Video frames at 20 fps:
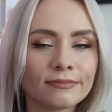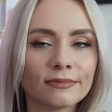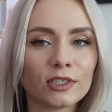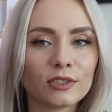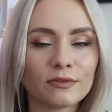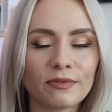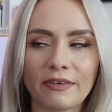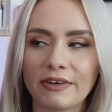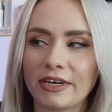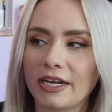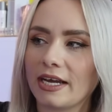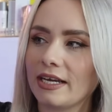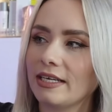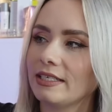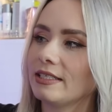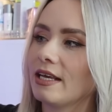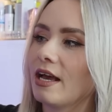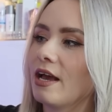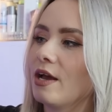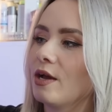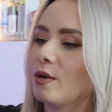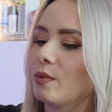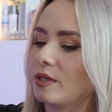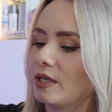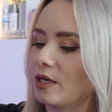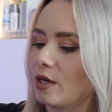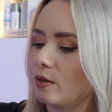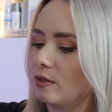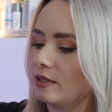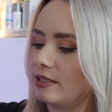Looks very nice. With
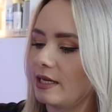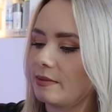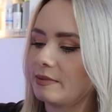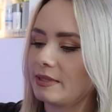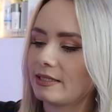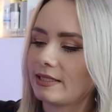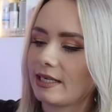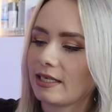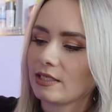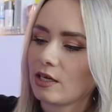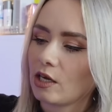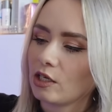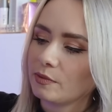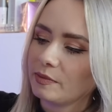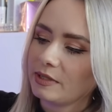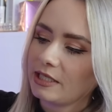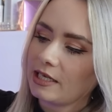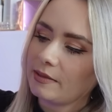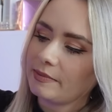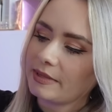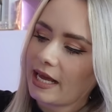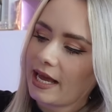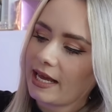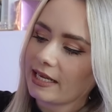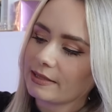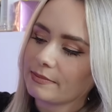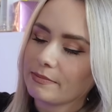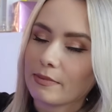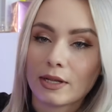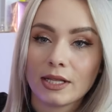the gold zips, it says Cosmetips
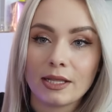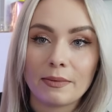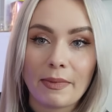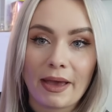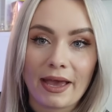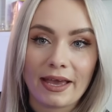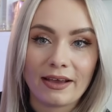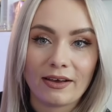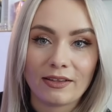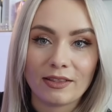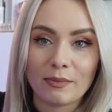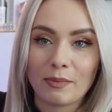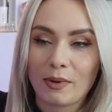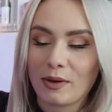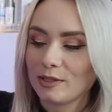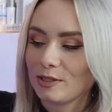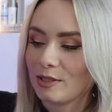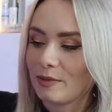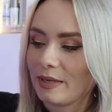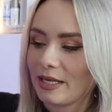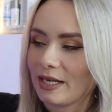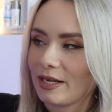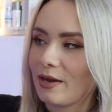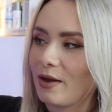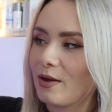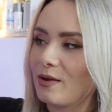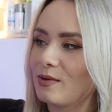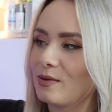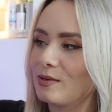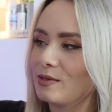x Molly Mae on the bottom in
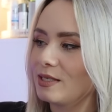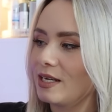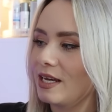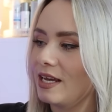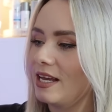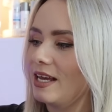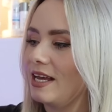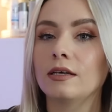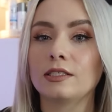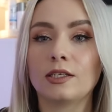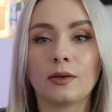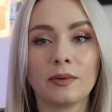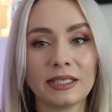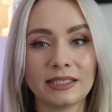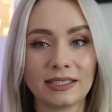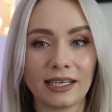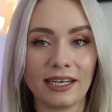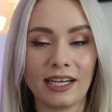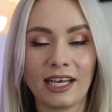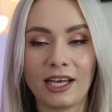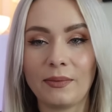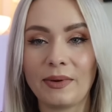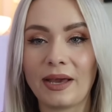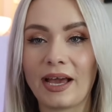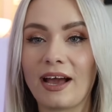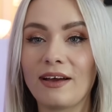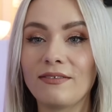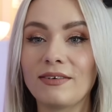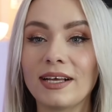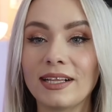gold. So inside here we
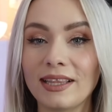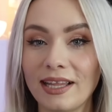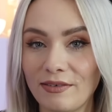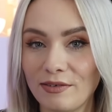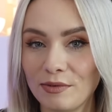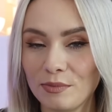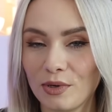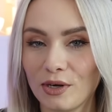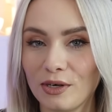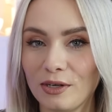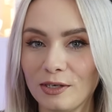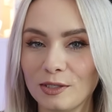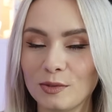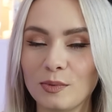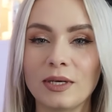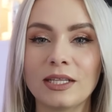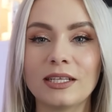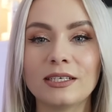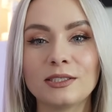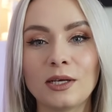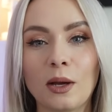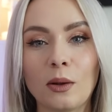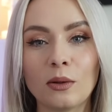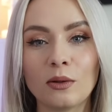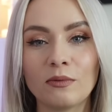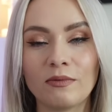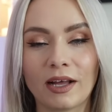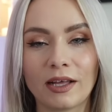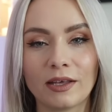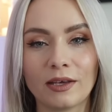have 11 products with a
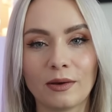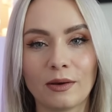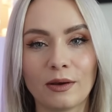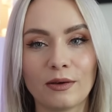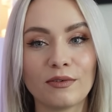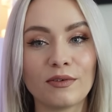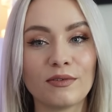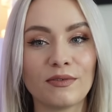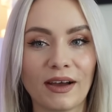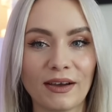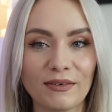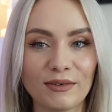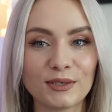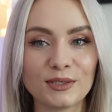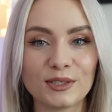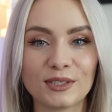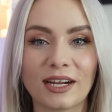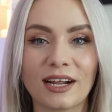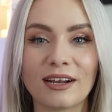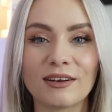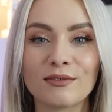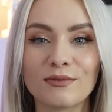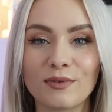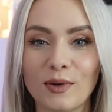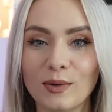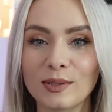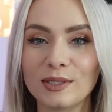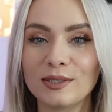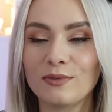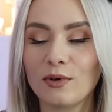total value of
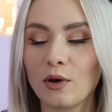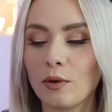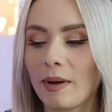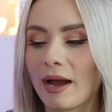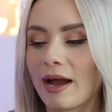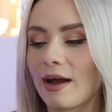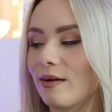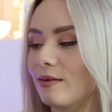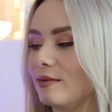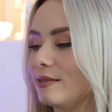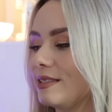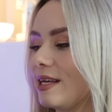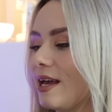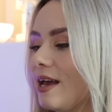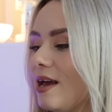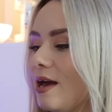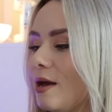£544.